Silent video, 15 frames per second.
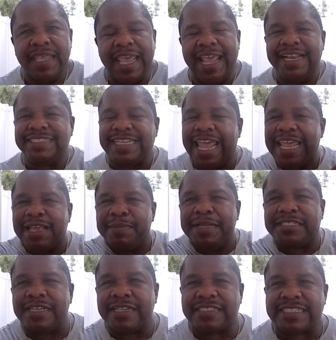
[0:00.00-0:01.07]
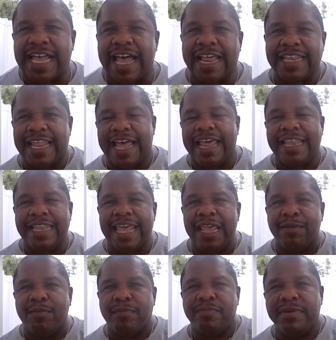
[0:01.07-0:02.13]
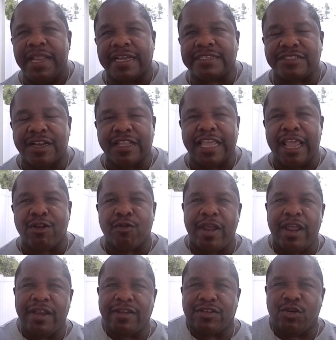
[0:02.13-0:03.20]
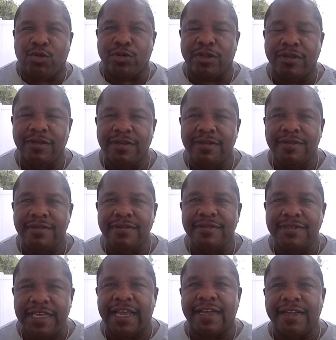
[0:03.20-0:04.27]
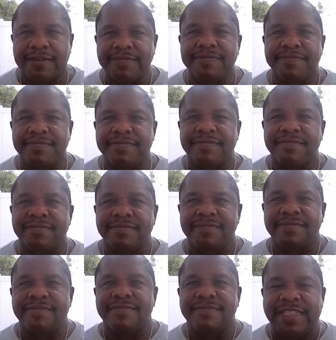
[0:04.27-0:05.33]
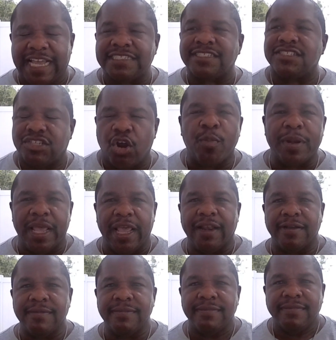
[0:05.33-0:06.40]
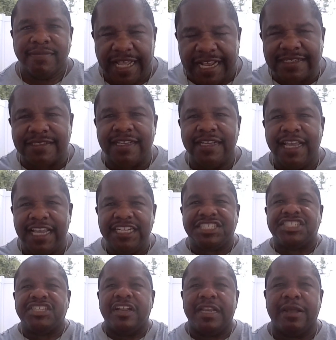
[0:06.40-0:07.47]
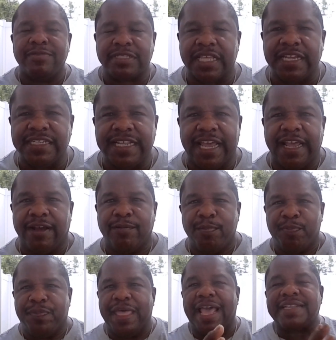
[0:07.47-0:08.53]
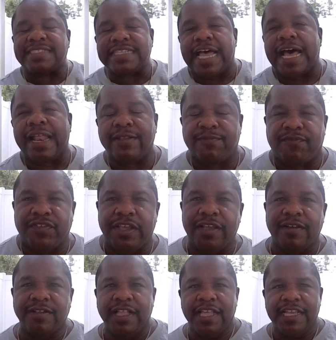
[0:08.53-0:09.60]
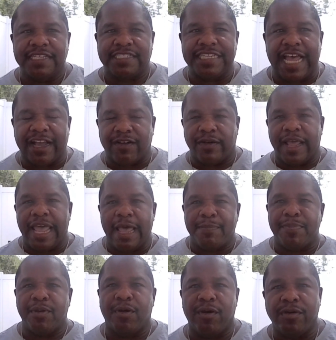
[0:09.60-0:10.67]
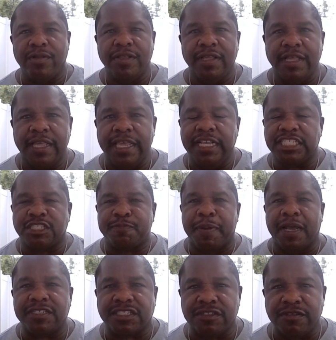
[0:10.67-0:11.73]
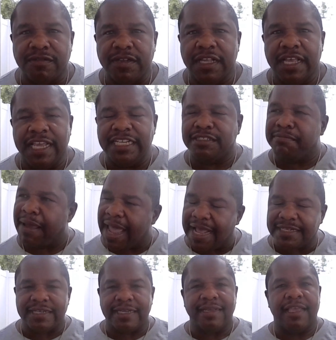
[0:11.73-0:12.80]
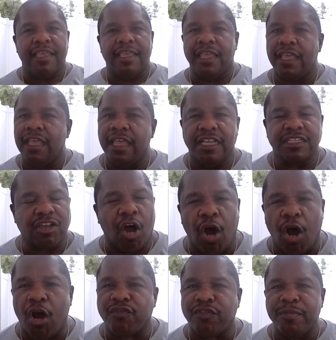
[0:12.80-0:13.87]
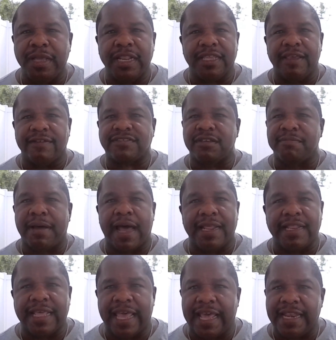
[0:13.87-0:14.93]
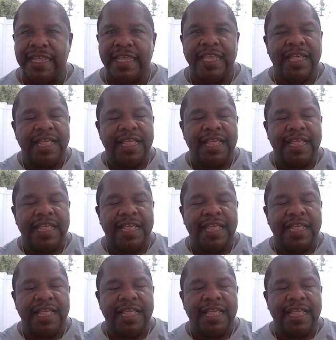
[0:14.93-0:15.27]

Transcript: and take him into the sideline, lay him next to the Gatorade cooler. Yeah, that's a Terminator. He's shutting everything down. That side of the field, it's not going to happen on him. He's special. He's magic. It's hard for me to give somebody that.